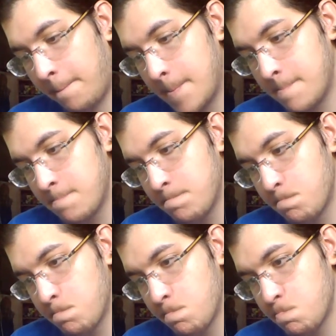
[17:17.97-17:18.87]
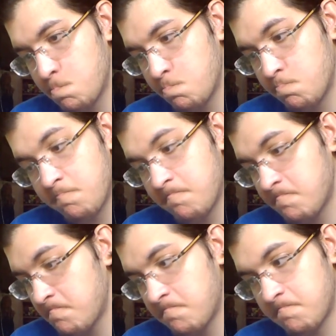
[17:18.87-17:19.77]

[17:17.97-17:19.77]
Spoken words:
Nobody speaks.